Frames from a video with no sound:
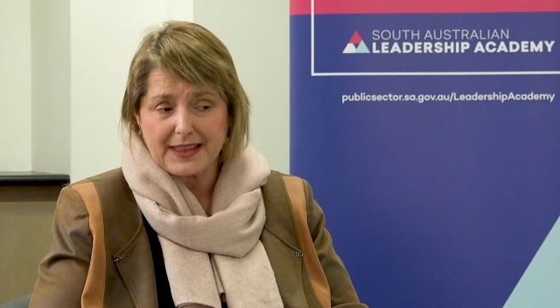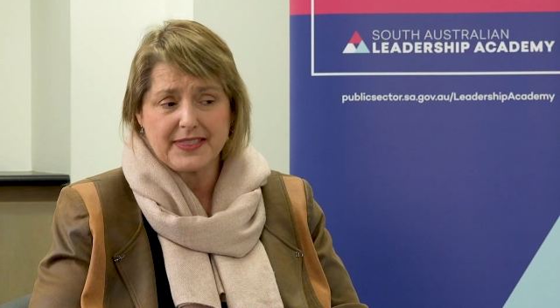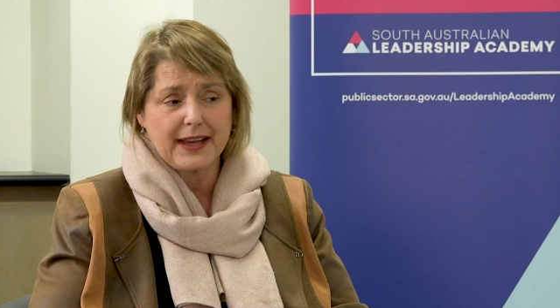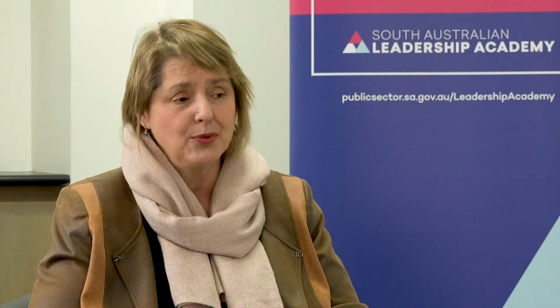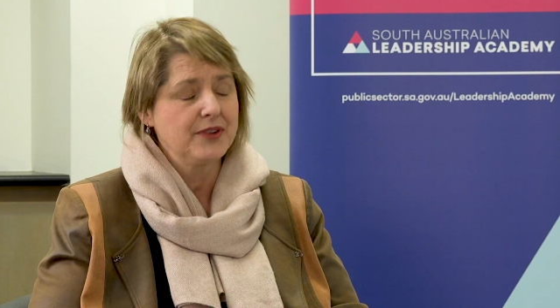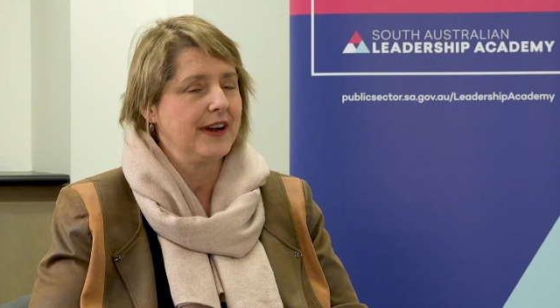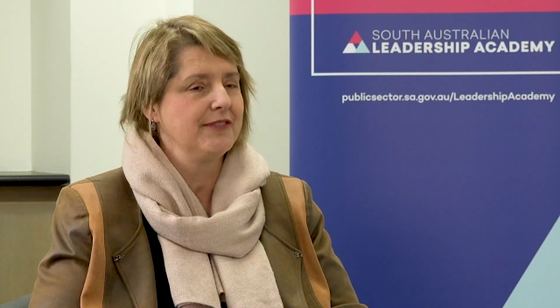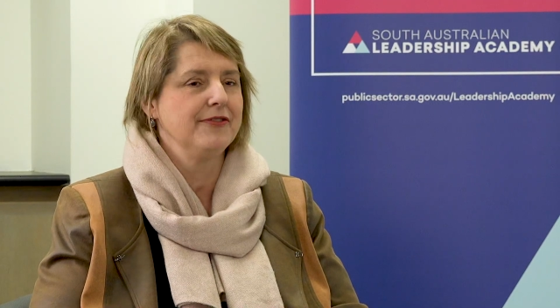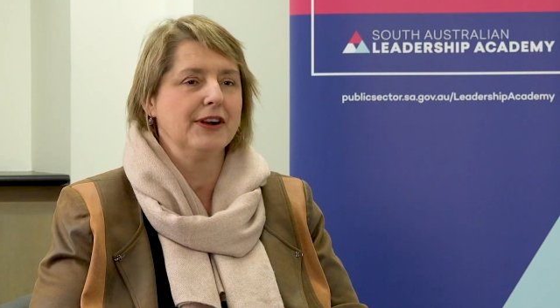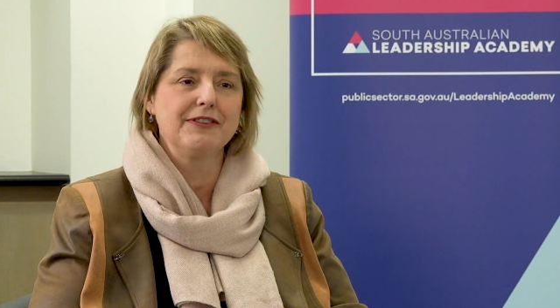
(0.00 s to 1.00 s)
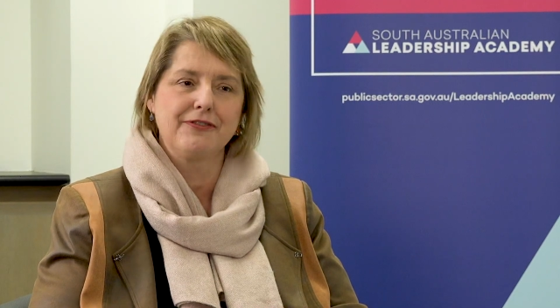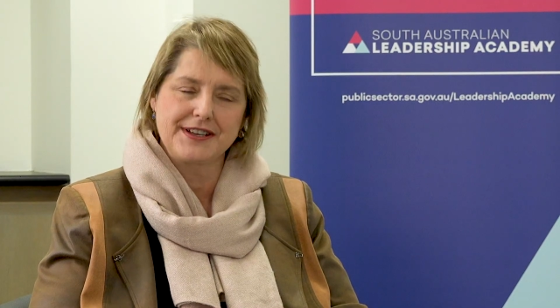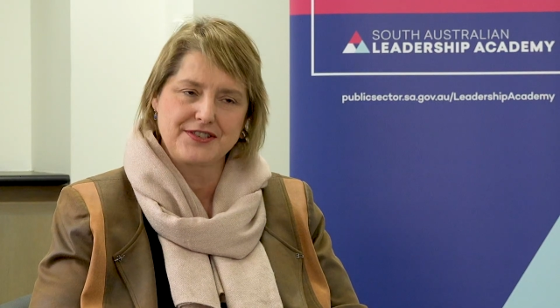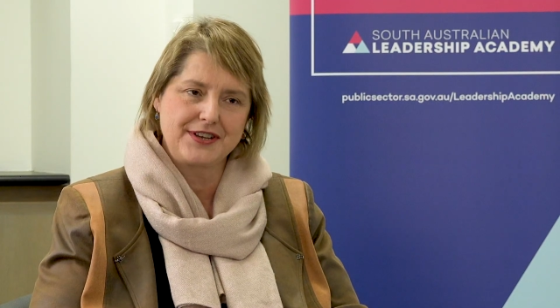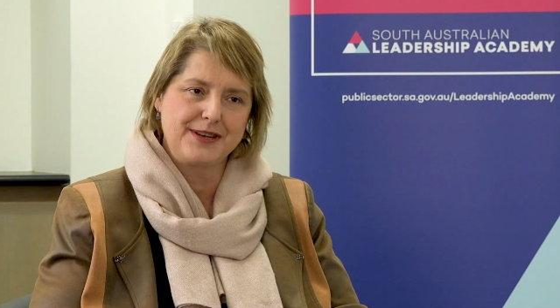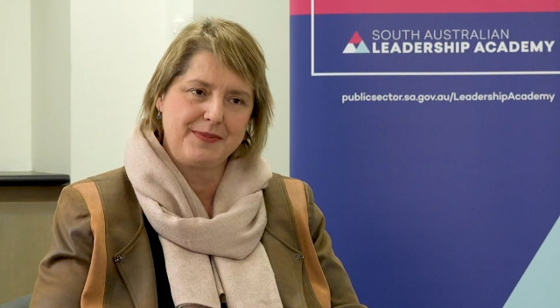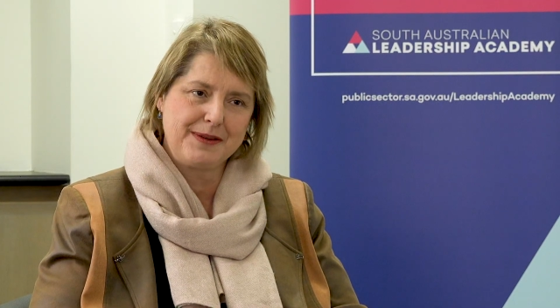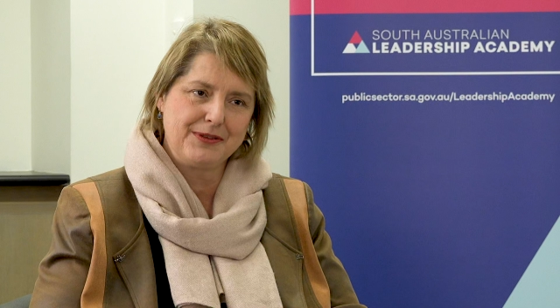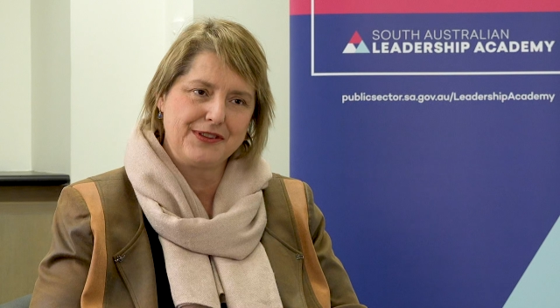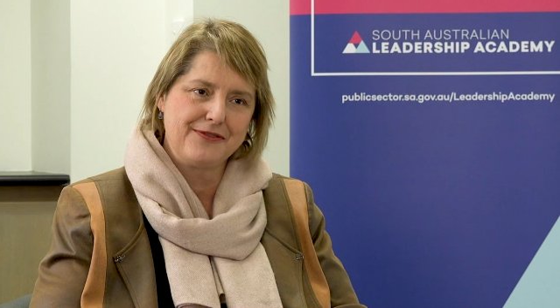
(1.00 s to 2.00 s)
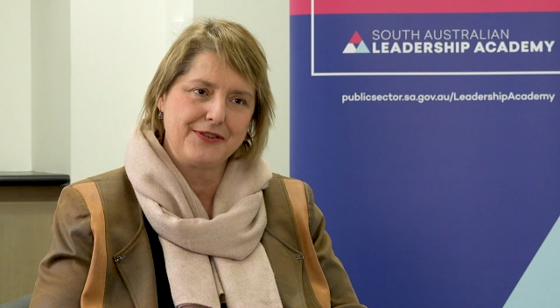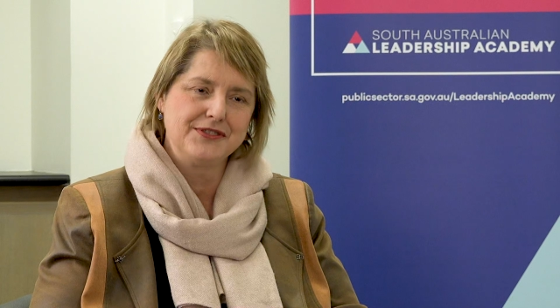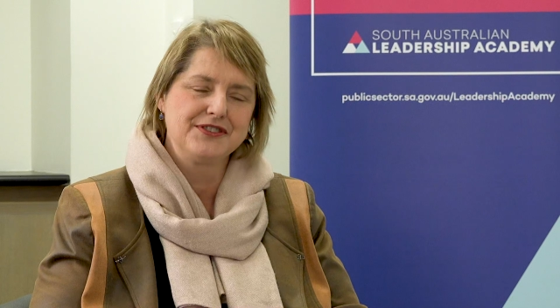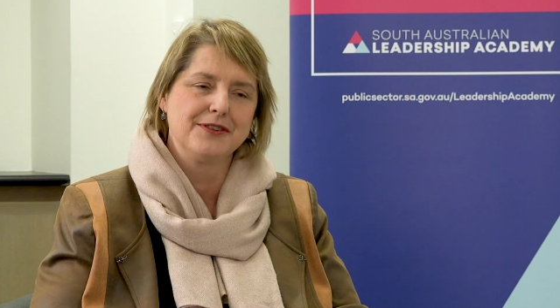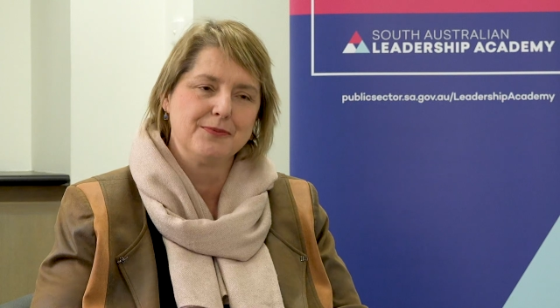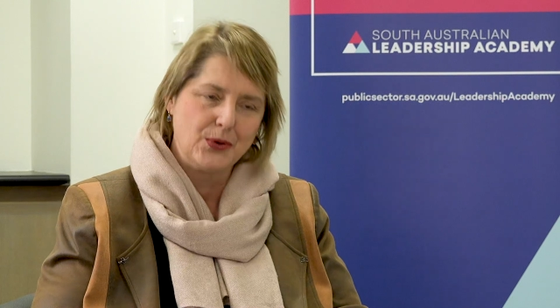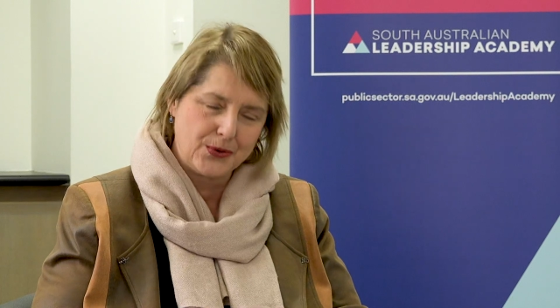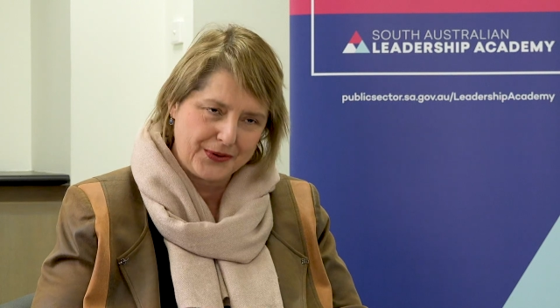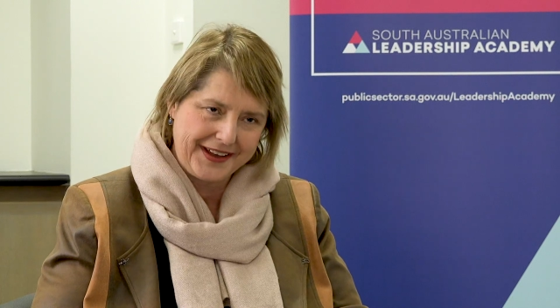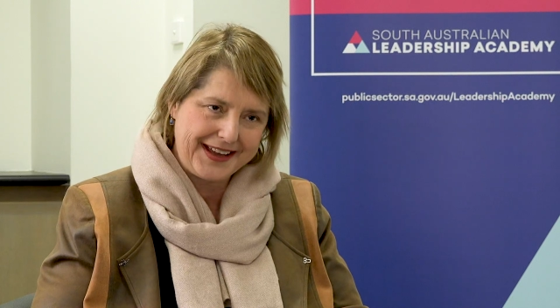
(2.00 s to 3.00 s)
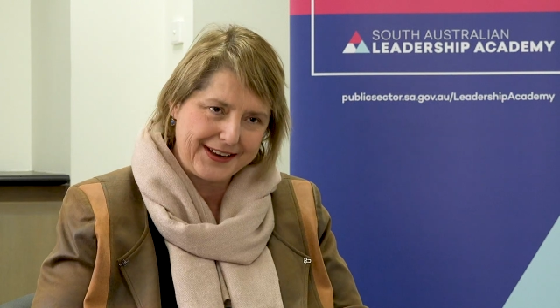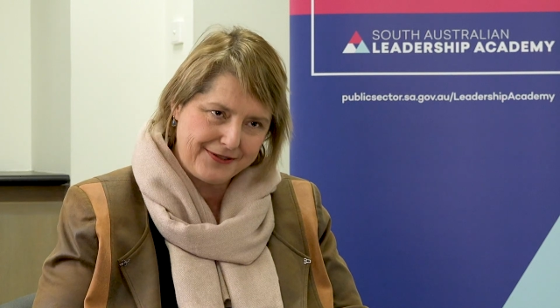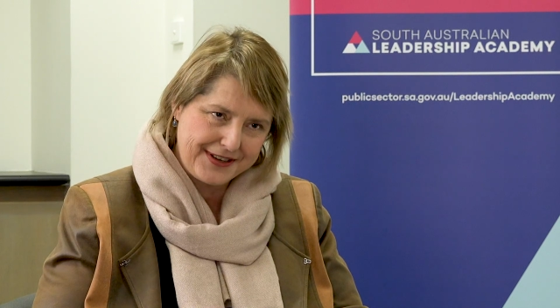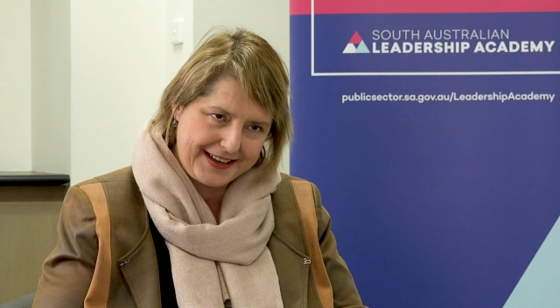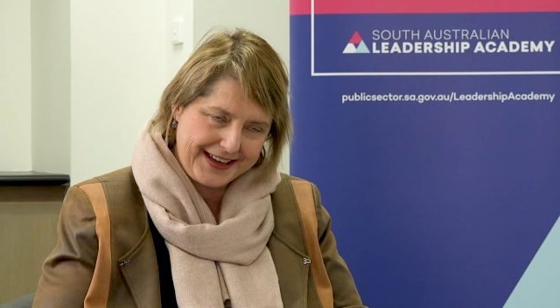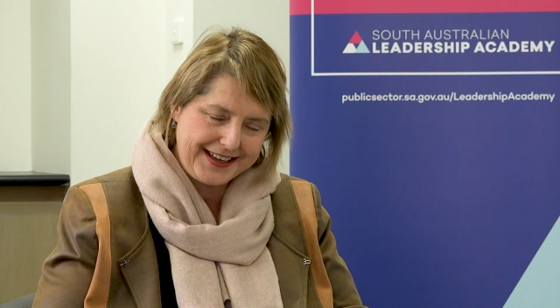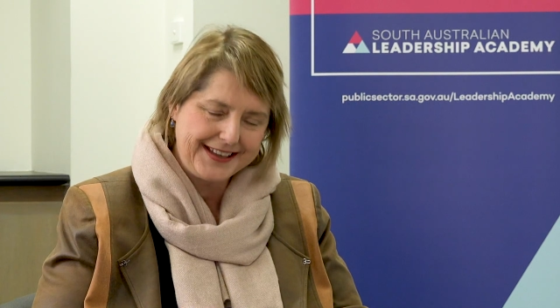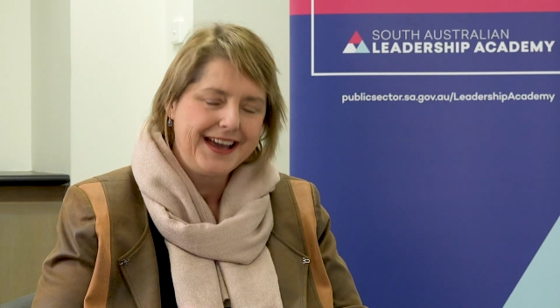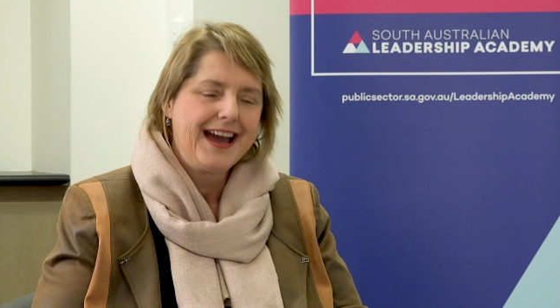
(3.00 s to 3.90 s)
They would have had very frustrated people on the phone to them all day, every day.